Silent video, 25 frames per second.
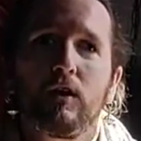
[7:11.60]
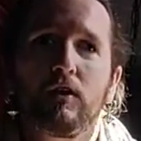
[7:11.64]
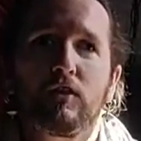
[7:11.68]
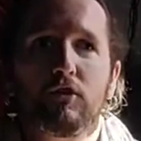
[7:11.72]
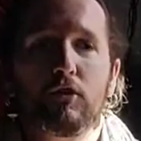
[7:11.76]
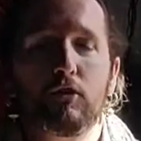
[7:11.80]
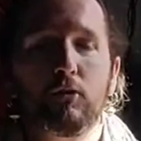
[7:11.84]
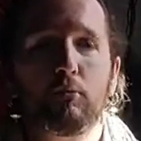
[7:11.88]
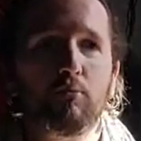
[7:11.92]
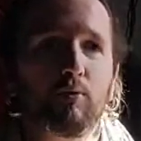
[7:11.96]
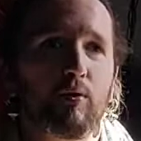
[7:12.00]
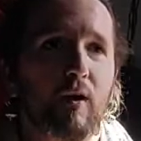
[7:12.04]

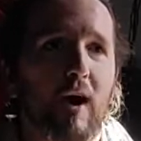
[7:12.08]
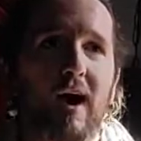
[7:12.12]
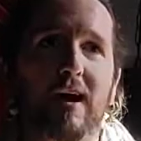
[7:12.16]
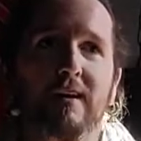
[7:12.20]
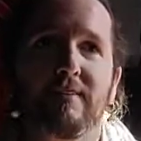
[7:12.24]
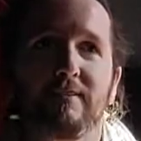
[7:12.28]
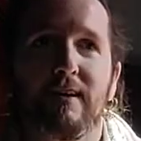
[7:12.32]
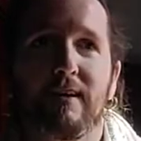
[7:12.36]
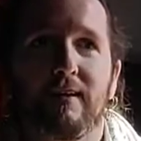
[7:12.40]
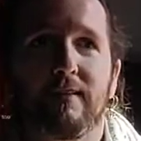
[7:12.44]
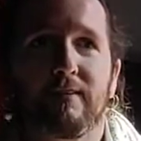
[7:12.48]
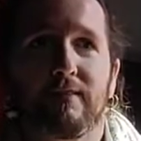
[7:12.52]
to
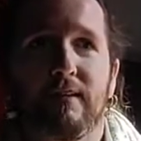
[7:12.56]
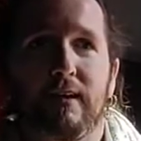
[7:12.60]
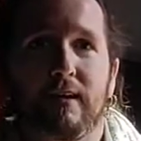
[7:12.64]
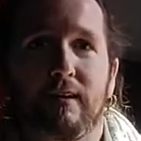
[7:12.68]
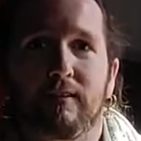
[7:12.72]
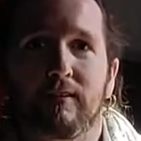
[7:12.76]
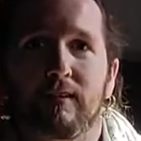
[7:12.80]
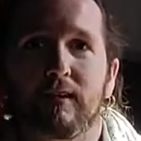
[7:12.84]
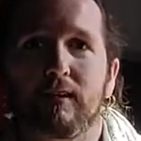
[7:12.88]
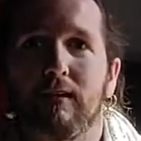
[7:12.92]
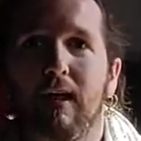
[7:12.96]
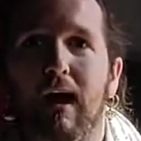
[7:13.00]
process
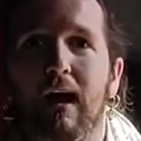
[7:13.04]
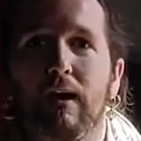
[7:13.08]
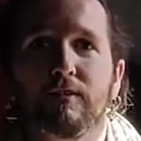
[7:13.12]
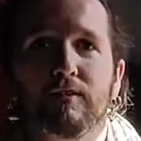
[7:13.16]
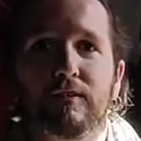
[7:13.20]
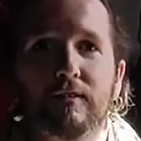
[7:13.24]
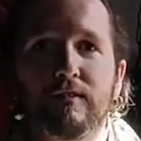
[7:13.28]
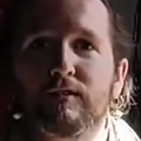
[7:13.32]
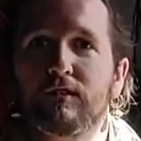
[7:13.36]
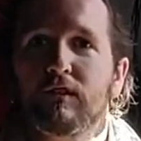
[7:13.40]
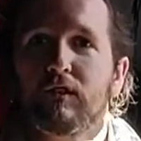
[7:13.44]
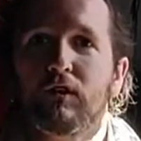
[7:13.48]
things. It
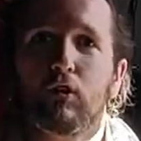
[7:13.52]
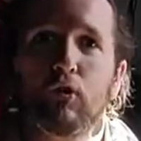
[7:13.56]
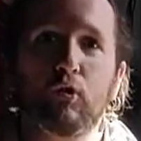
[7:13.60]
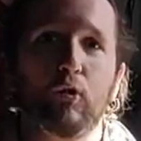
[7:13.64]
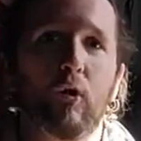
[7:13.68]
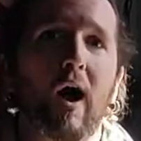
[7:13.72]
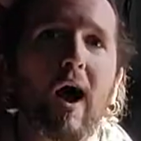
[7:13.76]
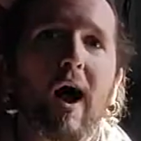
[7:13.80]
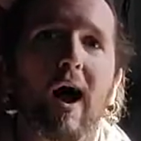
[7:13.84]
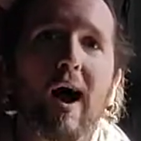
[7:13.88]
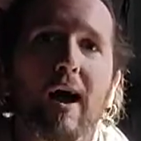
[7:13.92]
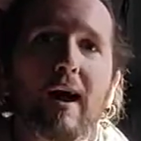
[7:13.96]
allows us to
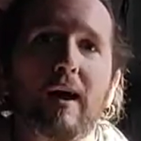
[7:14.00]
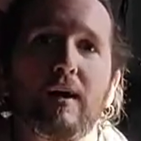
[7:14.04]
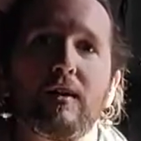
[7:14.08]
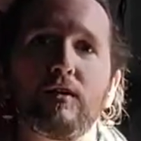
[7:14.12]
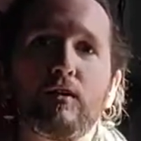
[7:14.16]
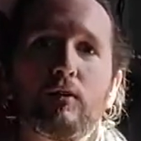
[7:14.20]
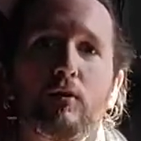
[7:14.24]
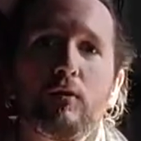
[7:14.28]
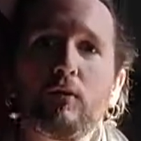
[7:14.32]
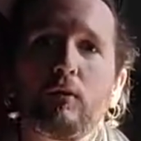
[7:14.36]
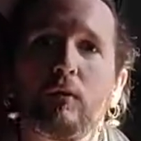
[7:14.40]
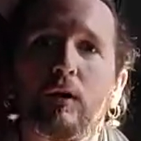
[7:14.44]
cry,
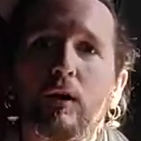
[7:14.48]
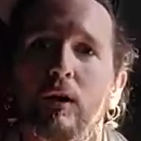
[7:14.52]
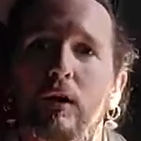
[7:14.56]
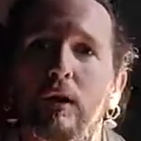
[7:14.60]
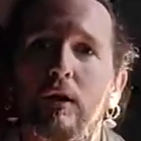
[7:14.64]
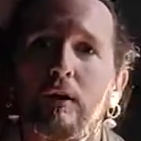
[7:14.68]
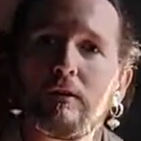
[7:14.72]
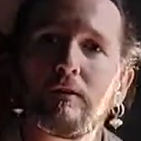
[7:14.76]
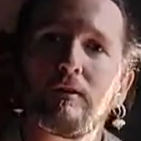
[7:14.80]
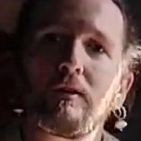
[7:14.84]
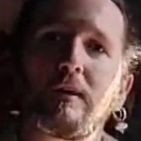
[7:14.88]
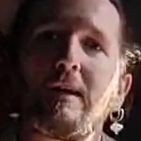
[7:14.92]
to
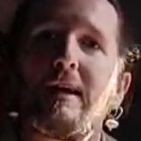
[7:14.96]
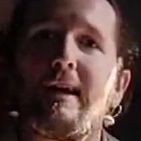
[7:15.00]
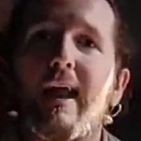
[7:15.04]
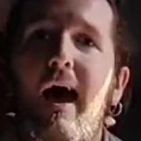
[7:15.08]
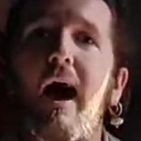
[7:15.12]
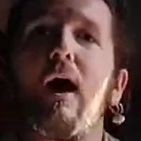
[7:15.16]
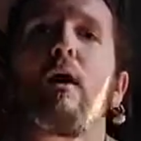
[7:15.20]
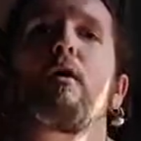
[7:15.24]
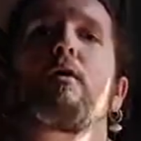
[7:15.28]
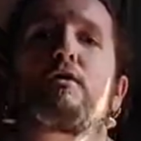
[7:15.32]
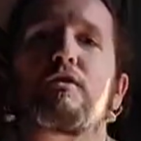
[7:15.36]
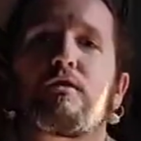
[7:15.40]
let
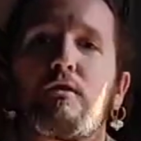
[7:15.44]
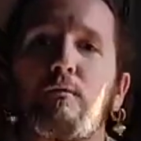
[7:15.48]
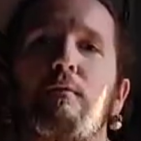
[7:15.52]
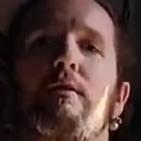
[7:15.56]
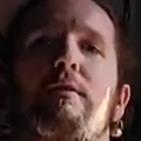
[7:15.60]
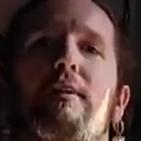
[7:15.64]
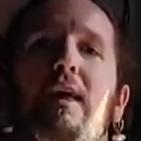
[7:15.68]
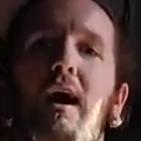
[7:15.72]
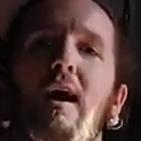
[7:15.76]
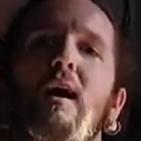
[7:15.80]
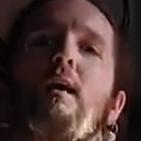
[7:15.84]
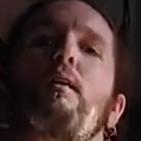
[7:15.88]
out some
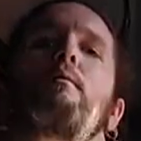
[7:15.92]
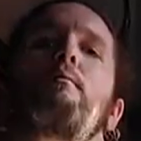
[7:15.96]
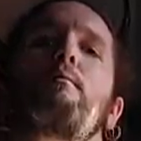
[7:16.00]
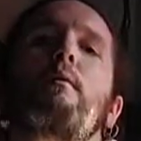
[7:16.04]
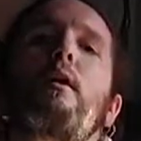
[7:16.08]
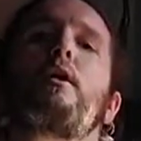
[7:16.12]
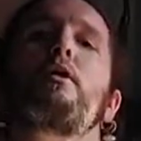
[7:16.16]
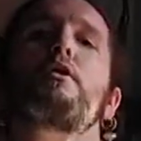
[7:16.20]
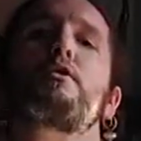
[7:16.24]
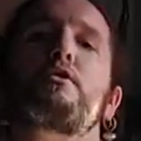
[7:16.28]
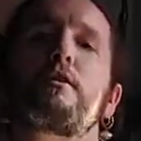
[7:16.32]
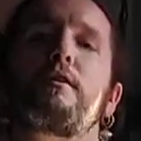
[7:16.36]
of that
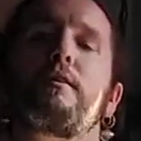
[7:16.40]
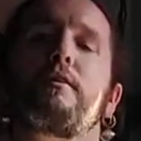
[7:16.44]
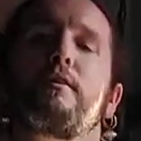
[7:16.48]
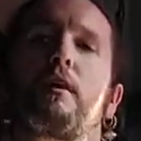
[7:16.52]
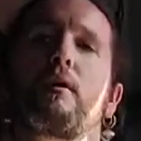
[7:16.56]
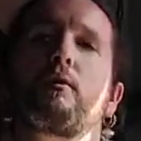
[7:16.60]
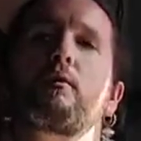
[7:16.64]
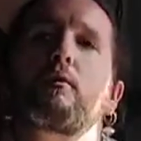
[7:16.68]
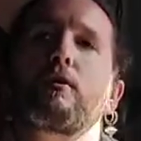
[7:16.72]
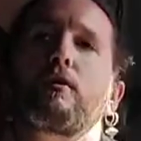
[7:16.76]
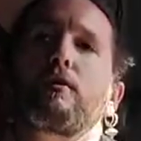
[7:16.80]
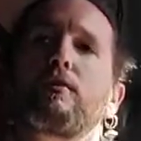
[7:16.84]
emotion
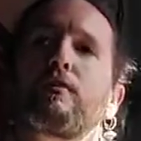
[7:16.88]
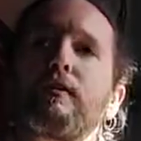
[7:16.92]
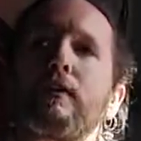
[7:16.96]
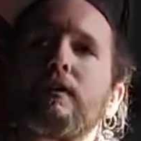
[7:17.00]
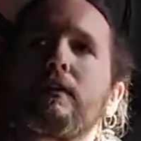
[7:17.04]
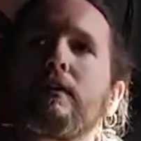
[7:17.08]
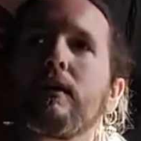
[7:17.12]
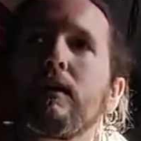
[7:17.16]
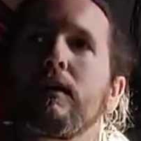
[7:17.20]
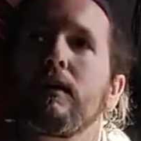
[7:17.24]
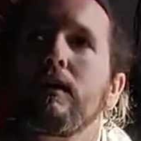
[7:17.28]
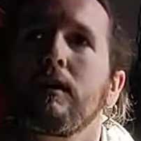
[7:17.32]
that we're
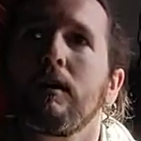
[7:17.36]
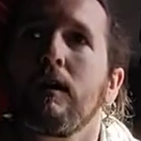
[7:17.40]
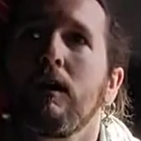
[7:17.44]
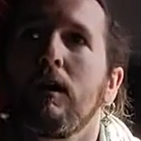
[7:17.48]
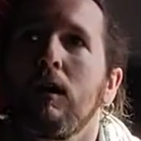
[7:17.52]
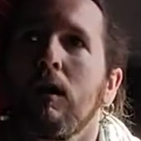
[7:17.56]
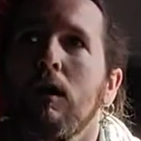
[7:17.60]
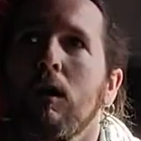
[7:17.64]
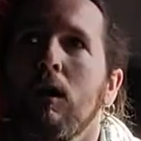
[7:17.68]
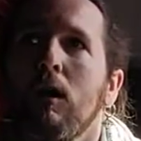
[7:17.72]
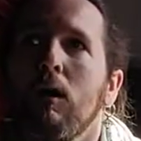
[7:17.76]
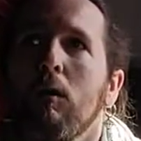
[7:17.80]
feeling.
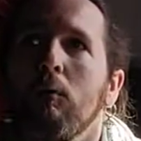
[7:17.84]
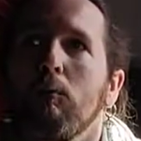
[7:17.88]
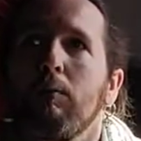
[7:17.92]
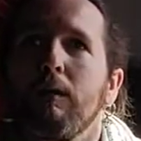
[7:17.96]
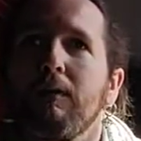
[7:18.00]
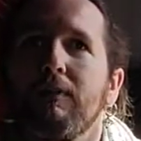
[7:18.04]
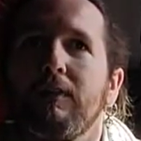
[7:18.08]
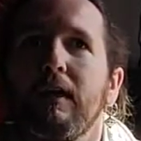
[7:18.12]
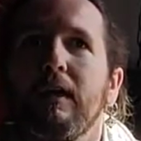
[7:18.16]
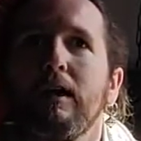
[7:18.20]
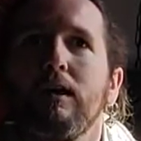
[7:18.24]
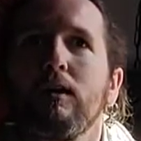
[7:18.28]

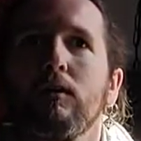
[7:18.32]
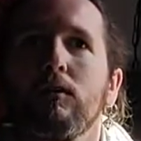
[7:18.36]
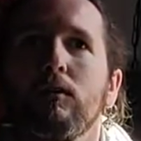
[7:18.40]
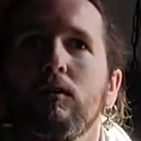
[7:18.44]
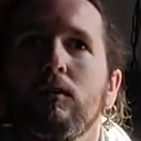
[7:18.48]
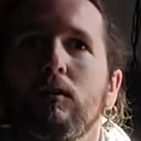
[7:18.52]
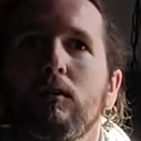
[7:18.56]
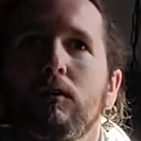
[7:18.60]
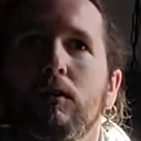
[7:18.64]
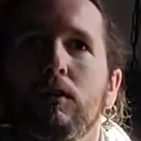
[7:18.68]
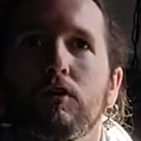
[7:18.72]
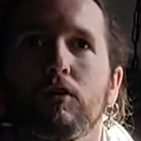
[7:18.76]
But then
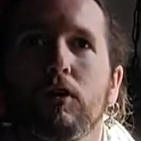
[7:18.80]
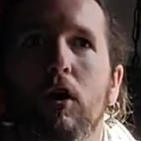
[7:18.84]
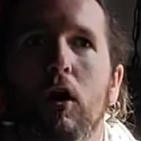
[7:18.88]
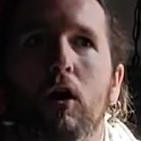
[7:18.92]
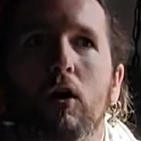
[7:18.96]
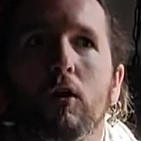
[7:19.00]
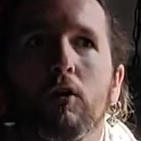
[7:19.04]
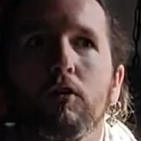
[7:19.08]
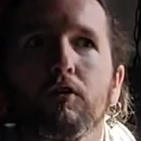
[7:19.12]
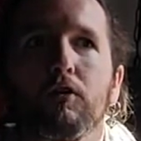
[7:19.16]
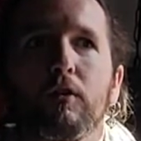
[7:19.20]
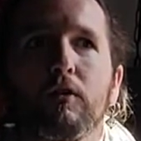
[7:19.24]
there's
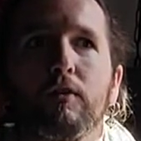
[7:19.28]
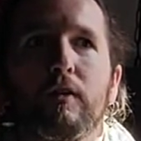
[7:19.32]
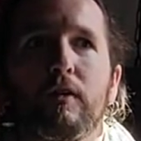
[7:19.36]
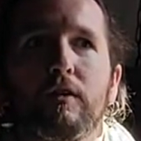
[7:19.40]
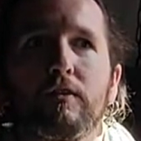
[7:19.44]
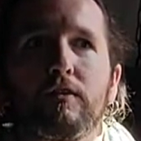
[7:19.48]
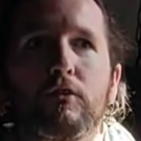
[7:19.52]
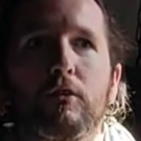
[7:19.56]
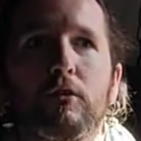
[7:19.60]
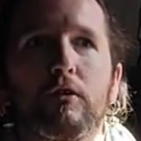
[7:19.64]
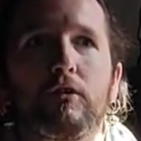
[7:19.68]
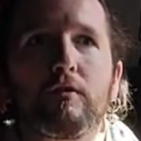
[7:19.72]
also
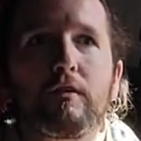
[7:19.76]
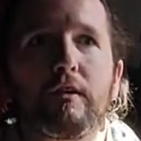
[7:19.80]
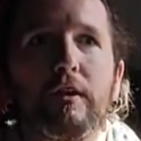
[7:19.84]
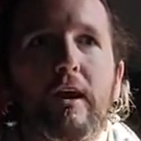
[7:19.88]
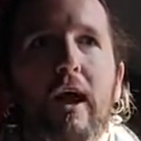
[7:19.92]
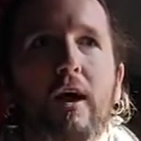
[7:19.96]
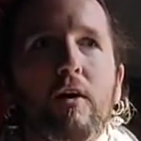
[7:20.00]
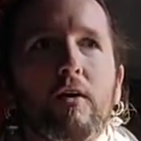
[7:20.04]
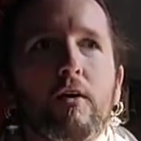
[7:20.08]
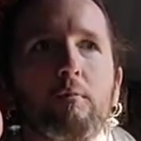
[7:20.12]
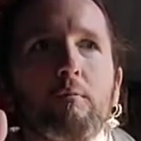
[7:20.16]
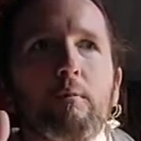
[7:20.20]
this sort of
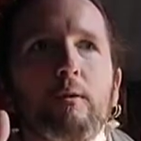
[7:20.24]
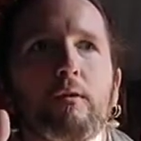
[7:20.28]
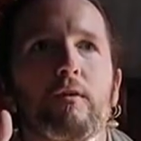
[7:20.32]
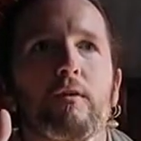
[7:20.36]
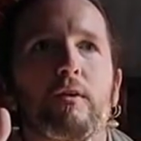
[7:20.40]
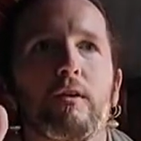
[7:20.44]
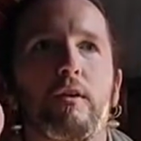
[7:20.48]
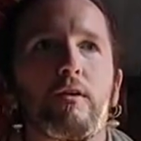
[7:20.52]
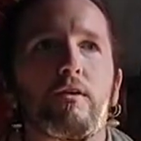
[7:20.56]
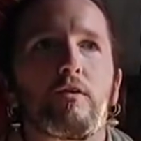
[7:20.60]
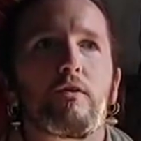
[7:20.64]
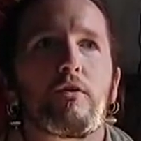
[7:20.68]

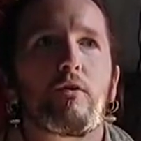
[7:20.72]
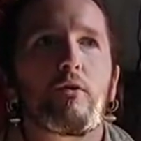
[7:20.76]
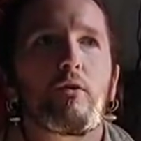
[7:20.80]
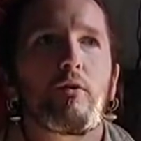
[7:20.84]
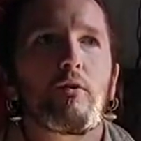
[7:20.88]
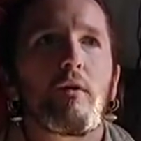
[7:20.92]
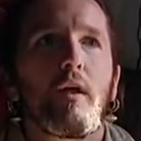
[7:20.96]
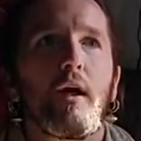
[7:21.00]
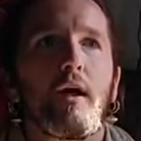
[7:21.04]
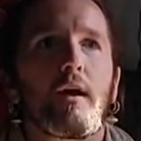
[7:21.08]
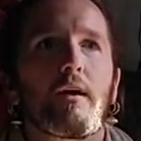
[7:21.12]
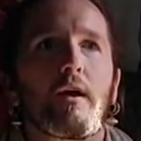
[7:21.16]
accountability to
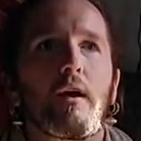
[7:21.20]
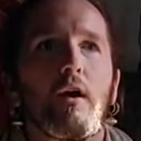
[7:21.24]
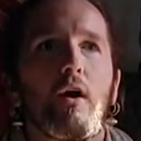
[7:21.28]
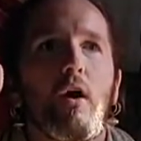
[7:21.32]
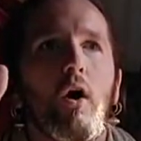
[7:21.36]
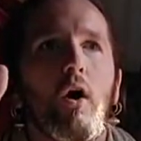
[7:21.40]
like,